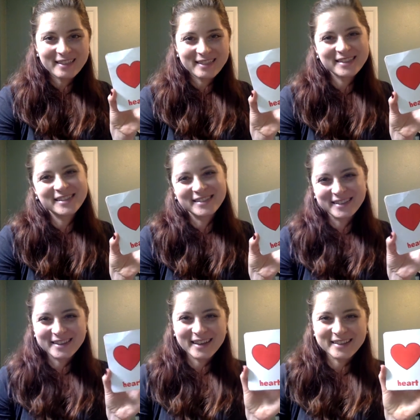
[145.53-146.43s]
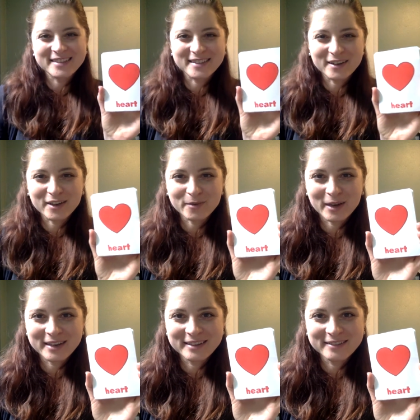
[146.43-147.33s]
This is a good
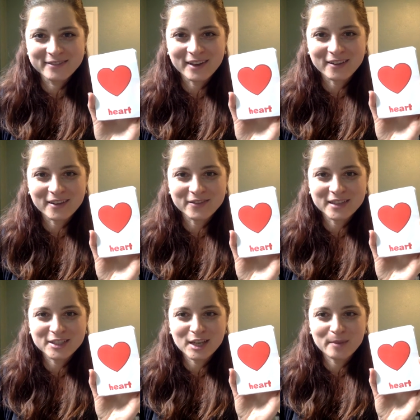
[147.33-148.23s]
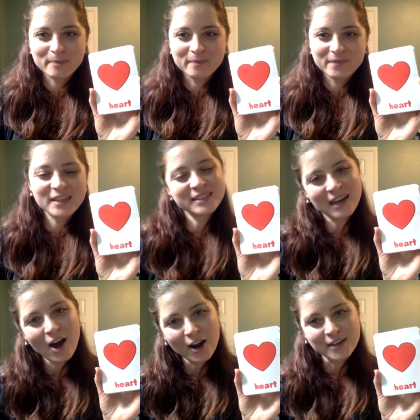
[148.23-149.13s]
one. We all love this shape. It's a
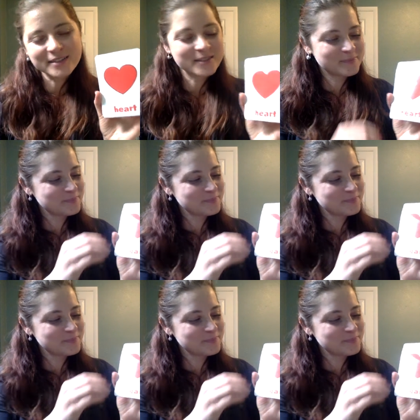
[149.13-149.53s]
heart.